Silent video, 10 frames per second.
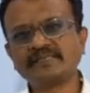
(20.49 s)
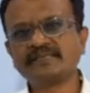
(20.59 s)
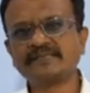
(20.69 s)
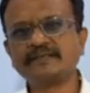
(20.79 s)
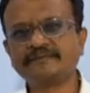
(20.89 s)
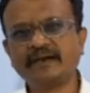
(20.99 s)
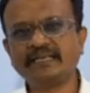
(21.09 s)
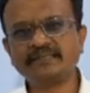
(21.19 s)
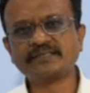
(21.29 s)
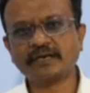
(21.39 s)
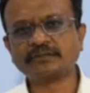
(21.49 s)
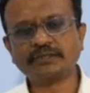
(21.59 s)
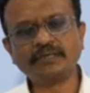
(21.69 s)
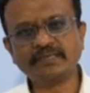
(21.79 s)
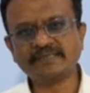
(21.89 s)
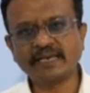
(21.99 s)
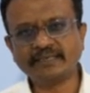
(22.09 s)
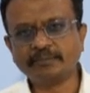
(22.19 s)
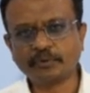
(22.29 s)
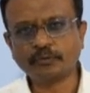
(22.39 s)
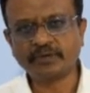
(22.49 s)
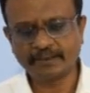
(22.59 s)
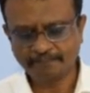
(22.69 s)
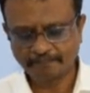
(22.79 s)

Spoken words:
the Certified Instructional Designer program.